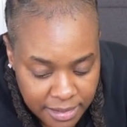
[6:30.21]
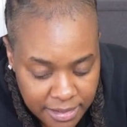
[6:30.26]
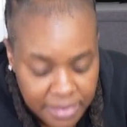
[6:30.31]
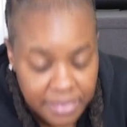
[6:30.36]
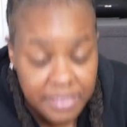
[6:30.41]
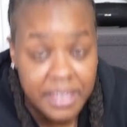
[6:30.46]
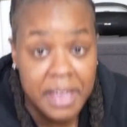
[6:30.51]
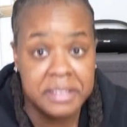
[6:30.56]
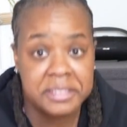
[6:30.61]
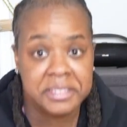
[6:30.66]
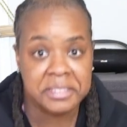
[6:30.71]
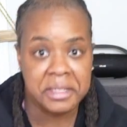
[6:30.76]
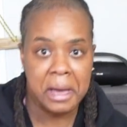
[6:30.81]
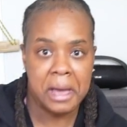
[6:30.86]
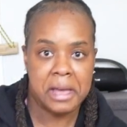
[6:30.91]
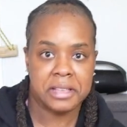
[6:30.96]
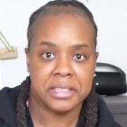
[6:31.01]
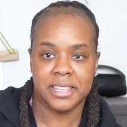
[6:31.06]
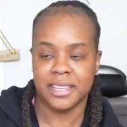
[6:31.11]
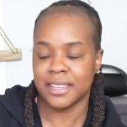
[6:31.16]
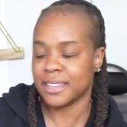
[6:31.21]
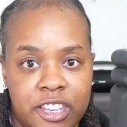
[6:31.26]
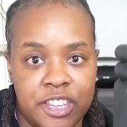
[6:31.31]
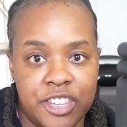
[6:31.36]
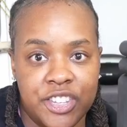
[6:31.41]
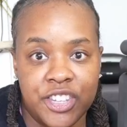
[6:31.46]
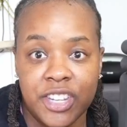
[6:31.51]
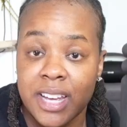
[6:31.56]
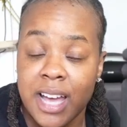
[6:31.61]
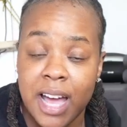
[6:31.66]
that's that.
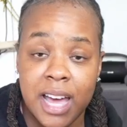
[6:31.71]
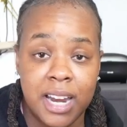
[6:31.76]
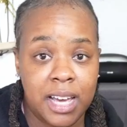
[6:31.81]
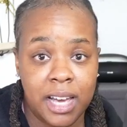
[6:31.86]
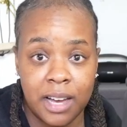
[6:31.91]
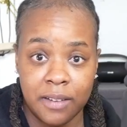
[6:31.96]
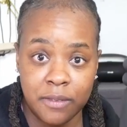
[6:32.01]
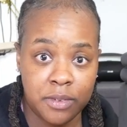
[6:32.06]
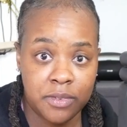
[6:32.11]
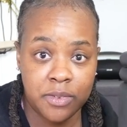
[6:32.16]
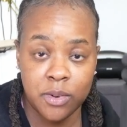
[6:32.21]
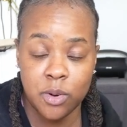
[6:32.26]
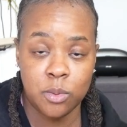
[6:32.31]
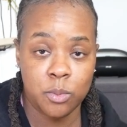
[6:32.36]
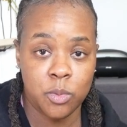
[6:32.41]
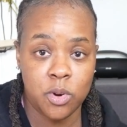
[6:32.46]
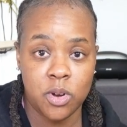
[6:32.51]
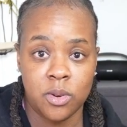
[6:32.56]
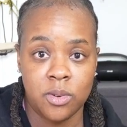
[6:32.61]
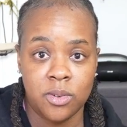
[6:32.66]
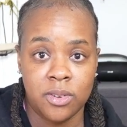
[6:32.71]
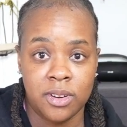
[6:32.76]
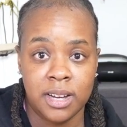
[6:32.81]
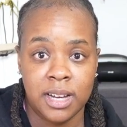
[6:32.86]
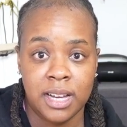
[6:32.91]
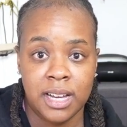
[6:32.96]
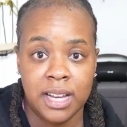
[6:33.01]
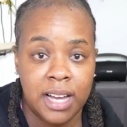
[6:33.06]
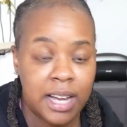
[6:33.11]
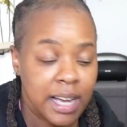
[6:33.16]
You gotta have a foam roll.
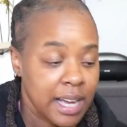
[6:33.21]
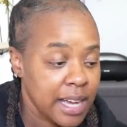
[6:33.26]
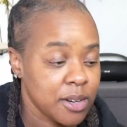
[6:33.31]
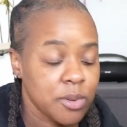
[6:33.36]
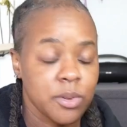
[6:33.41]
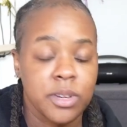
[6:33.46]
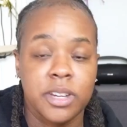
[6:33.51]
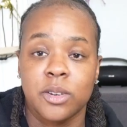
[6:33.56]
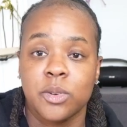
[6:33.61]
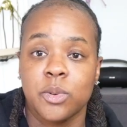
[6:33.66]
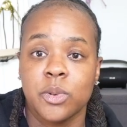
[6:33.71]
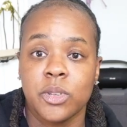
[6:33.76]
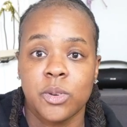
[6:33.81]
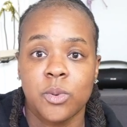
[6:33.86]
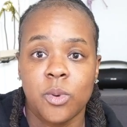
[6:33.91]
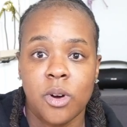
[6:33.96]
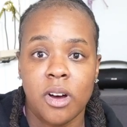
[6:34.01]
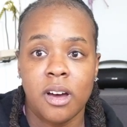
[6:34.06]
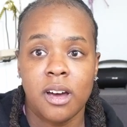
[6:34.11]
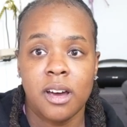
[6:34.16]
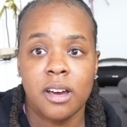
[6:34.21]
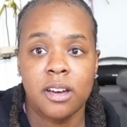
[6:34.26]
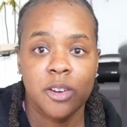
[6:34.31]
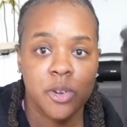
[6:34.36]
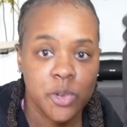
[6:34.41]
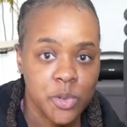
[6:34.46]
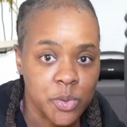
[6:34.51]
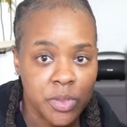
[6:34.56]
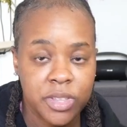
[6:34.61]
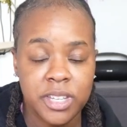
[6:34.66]
I don't care who you are,
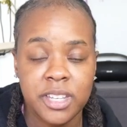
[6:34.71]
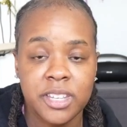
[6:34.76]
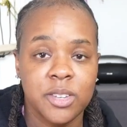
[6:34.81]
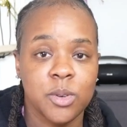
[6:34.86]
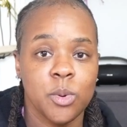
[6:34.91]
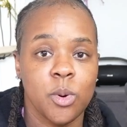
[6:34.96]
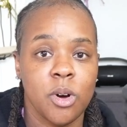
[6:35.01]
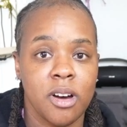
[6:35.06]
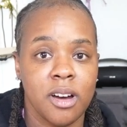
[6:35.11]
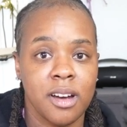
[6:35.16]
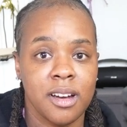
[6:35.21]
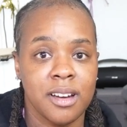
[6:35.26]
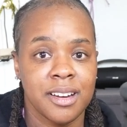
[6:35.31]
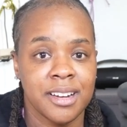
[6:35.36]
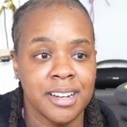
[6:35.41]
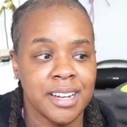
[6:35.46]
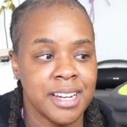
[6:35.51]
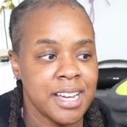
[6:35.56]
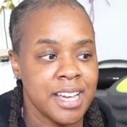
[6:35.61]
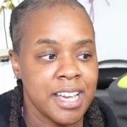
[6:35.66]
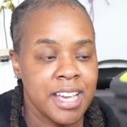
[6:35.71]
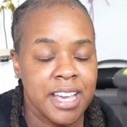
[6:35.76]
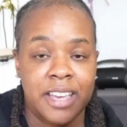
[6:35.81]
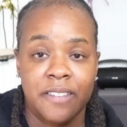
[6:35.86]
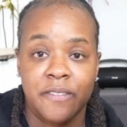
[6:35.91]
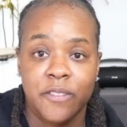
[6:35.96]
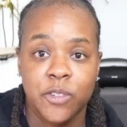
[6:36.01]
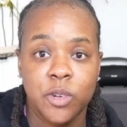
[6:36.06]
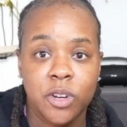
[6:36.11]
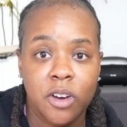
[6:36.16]
who you think you are.
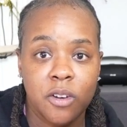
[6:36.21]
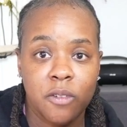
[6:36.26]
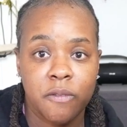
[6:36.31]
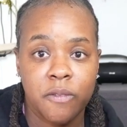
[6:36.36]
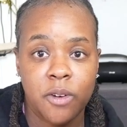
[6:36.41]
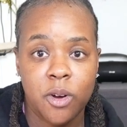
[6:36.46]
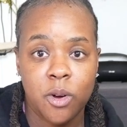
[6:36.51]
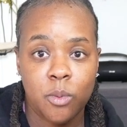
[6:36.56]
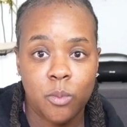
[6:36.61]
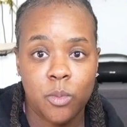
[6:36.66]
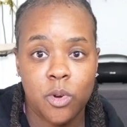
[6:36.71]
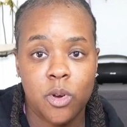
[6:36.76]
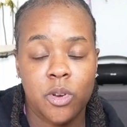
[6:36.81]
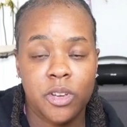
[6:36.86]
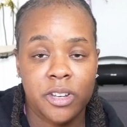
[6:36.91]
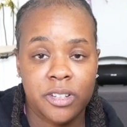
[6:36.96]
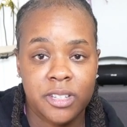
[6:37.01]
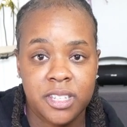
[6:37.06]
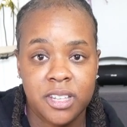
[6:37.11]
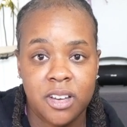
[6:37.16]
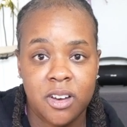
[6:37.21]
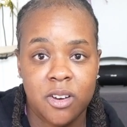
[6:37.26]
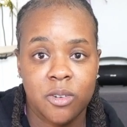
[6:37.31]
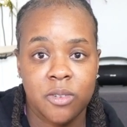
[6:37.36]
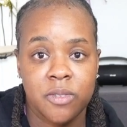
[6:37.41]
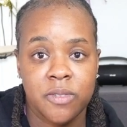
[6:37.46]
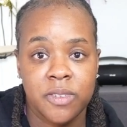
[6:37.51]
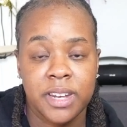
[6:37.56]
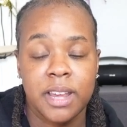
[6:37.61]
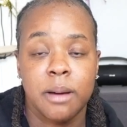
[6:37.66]
If you don't foam roll
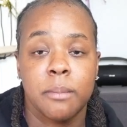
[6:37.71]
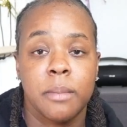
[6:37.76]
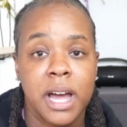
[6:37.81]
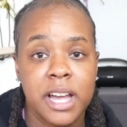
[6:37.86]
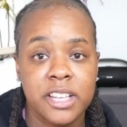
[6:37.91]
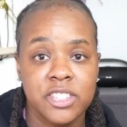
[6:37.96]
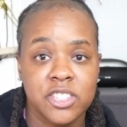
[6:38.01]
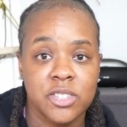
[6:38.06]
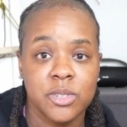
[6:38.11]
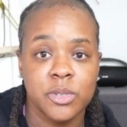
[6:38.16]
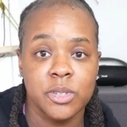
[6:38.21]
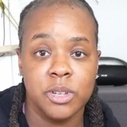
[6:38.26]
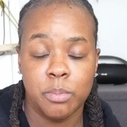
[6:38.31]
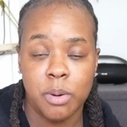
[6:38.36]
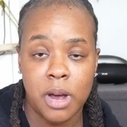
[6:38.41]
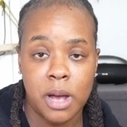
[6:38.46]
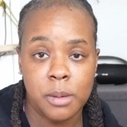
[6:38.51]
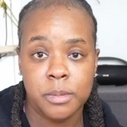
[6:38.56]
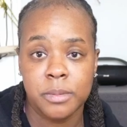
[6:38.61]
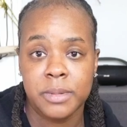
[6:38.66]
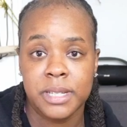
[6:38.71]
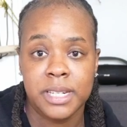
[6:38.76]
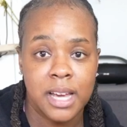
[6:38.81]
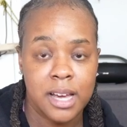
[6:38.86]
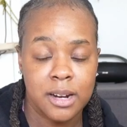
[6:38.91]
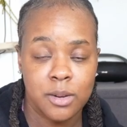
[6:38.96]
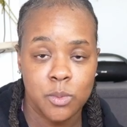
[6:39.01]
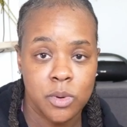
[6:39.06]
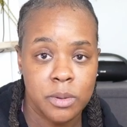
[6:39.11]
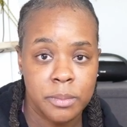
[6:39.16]
yourself, now mind you, you're probably
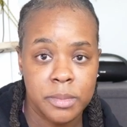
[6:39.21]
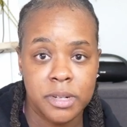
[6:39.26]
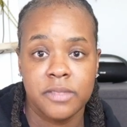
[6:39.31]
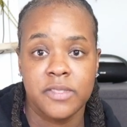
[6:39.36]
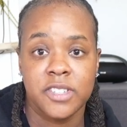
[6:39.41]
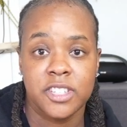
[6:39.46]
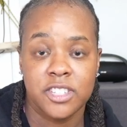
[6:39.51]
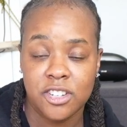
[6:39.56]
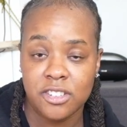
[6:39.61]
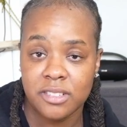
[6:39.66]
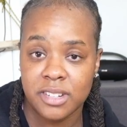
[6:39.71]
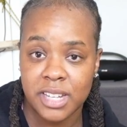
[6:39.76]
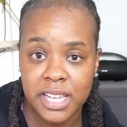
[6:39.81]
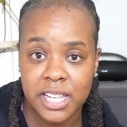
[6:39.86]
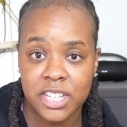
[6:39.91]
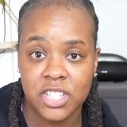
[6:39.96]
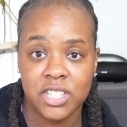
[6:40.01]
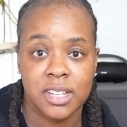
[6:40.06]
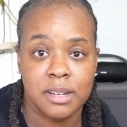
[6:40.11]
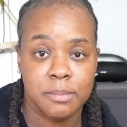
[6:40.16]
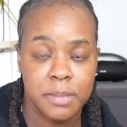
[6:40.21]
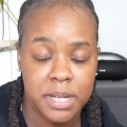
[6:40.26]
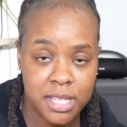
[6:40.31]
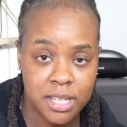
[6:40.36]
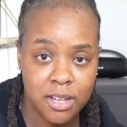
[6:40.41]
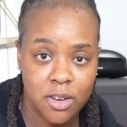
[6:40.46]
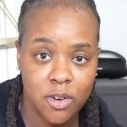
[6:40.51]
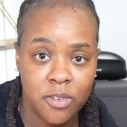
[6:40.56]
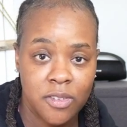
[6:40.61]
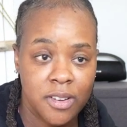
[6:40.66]
not a woman of a certain age like
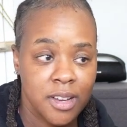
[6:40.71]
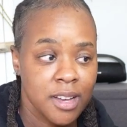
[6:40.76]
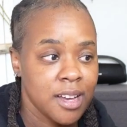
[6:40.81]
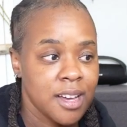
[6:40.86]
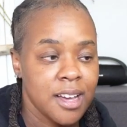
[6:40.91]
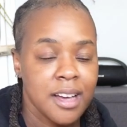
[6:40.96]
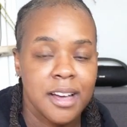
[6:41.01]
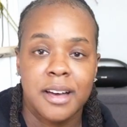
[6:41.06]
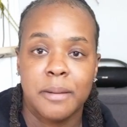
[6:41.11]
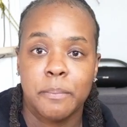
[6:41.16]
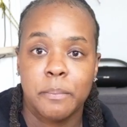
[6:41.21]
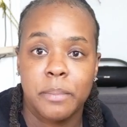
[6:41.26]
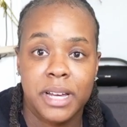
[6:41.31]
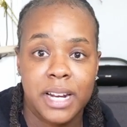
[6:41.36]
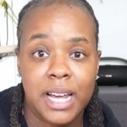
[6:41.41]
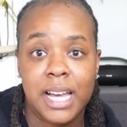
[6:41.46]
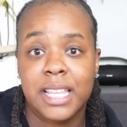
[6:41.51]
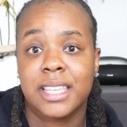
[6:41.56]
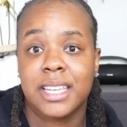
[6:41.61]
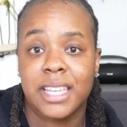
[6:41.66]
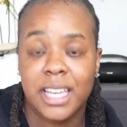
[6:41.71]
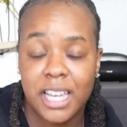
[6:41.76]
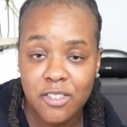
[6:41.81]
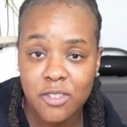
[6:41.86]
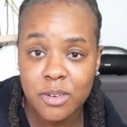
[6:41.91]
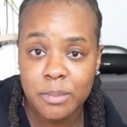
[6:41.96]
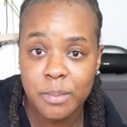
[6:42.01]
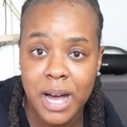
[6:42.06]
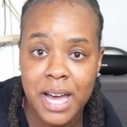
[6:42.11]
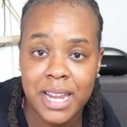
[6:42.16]
myself, but I think
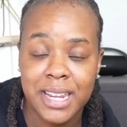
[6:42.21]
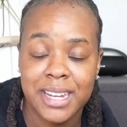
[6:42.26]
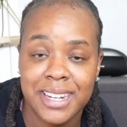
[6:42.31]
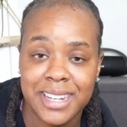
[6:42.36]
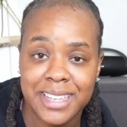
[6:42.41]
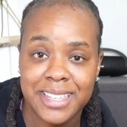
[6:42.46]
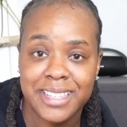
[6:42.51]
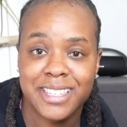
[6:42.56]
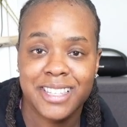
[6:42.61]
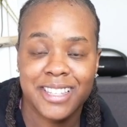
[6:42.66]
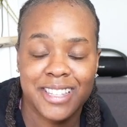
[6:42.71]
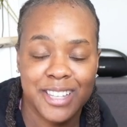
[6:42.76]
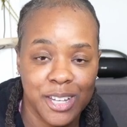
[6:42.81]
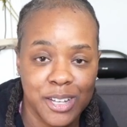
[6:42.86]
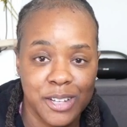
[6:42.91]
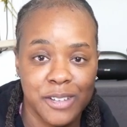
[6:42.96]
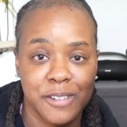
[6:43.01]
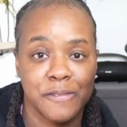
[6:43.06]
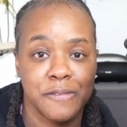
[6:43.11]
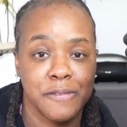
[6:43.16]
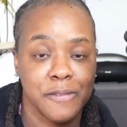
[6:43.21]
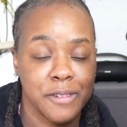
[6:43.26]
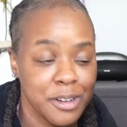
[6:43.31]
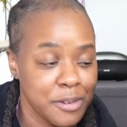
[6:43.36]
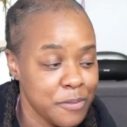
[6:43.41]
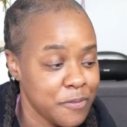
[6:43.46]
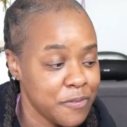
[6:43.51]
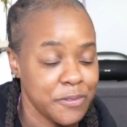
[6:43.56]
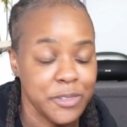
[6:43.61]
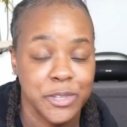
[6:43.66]
everybody needs to
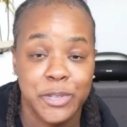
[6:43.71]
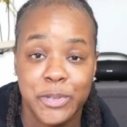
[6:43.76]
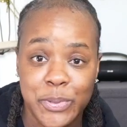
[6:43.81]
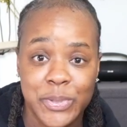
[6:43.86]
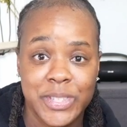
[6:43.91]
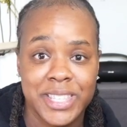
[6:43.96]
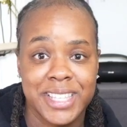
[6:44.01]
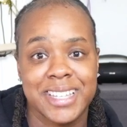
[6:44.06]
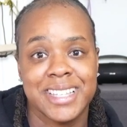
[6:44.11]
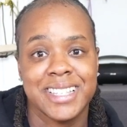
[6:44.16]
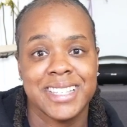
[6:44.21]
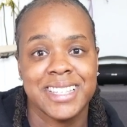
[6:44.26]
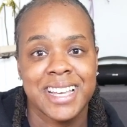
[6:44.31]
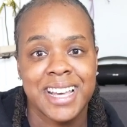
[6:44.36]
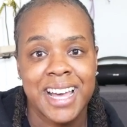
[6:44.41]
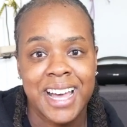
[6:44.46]
use this